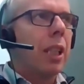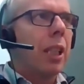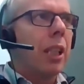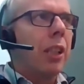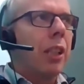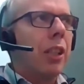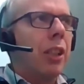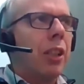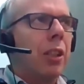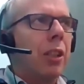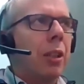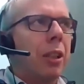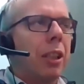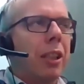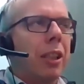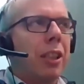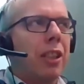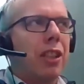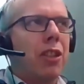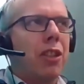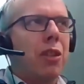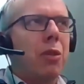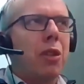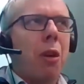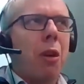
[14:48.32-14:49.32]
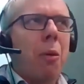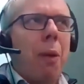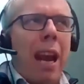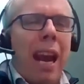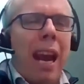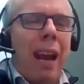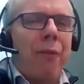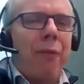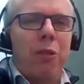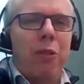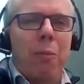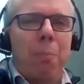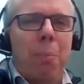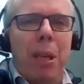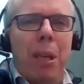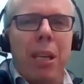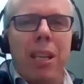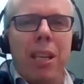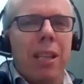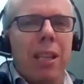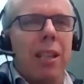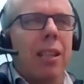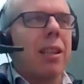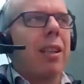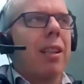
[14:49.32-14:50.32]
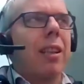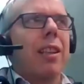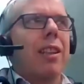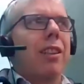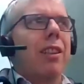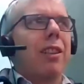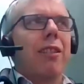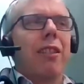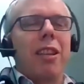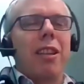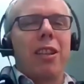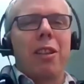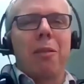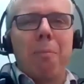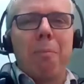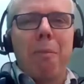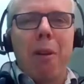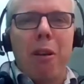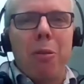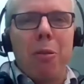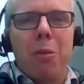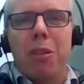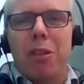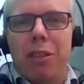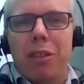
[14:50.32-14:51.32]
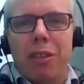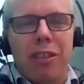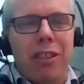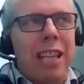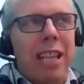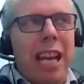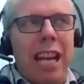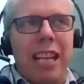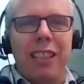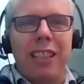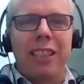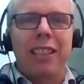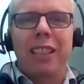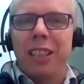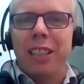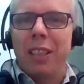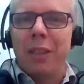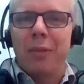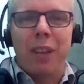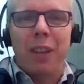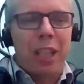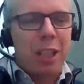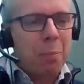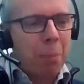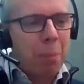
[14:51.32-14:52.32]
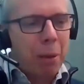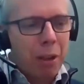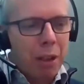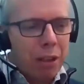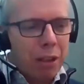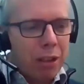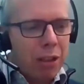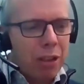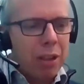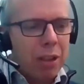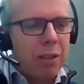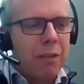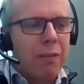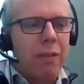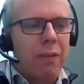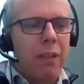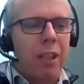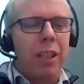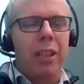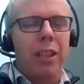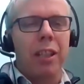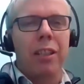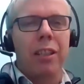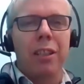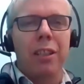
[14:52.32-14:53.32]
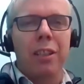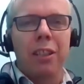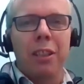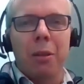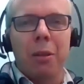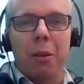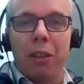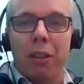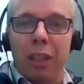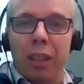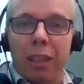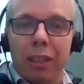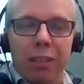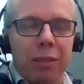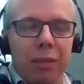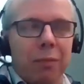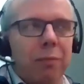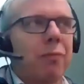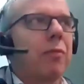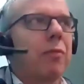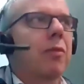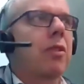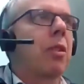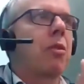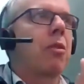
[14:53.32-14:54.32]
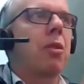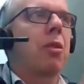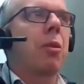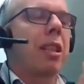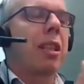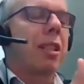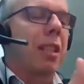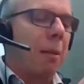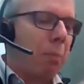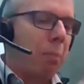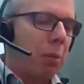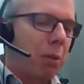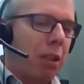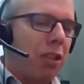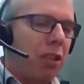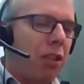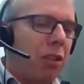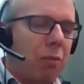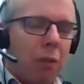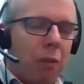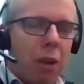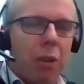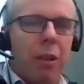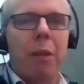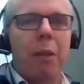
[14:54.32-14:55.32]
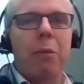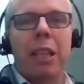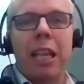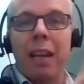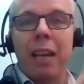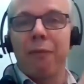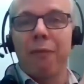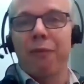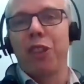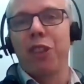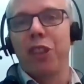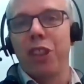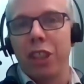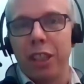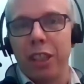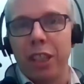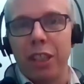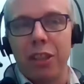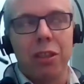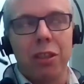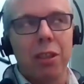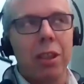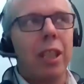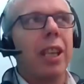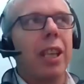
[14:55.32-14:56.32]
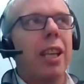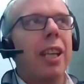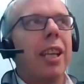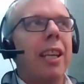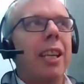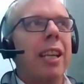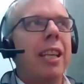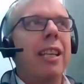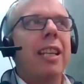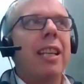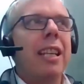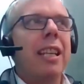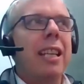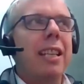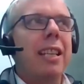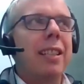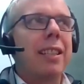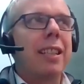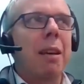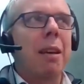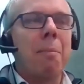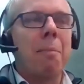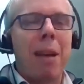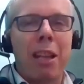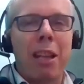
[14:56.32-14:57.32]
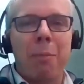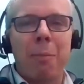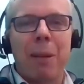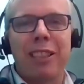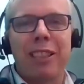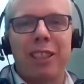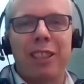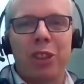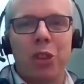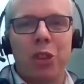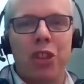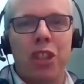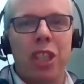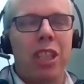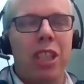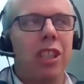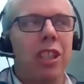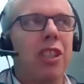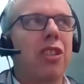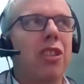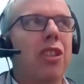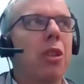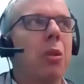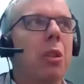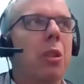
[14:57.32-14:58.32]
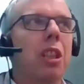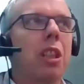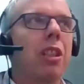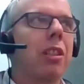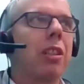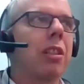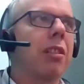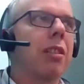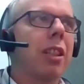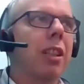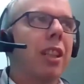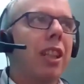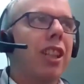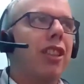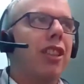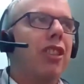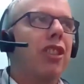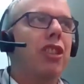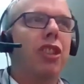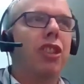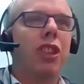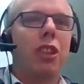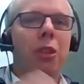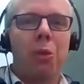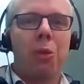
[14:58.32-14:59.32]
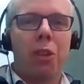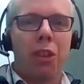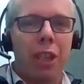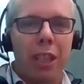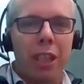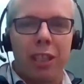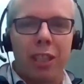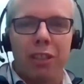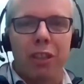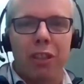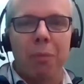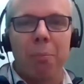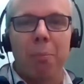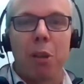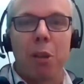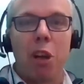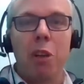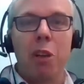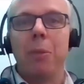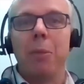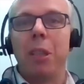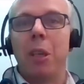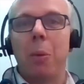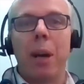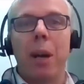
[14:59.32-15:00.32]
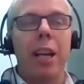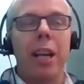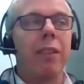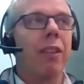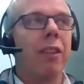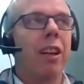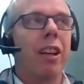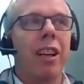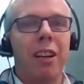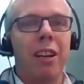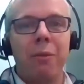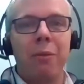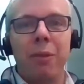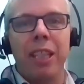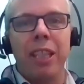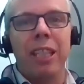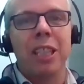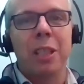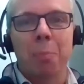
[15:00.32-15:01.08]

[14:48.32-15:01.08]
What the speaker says: You don't have to be like the most technically advanced person, right? I think, so two examples I just wrote down. Ken Flerlich, he is a mathematical genius who can do things that blow me away, right? I read his